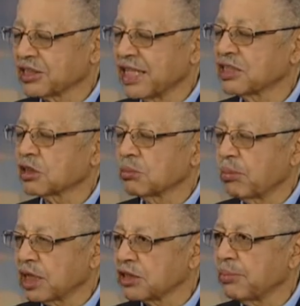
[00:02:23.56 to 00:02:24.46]
things are
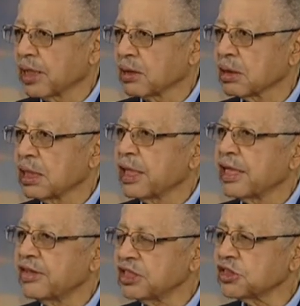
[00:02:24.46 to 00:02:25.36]
much better.
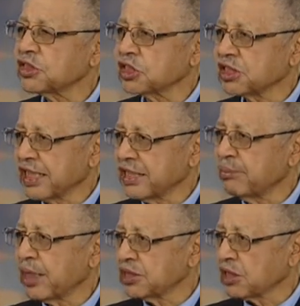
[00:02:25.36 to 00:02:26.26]
This is a
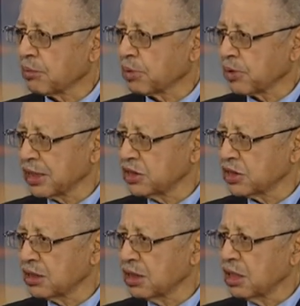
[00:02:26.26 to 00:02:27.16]
state-based
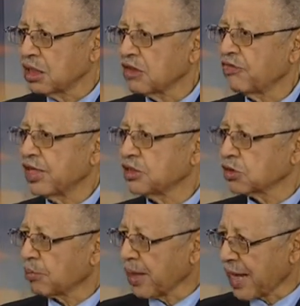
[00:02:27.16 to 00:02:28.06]
operation. The feds
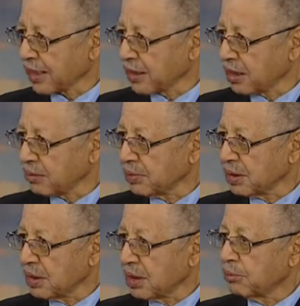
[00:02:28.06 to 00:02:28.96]
are back up,
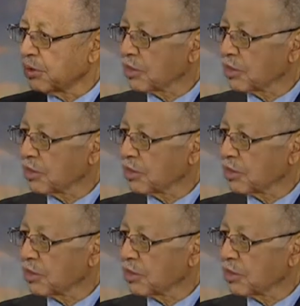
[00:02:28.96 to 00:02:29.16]
but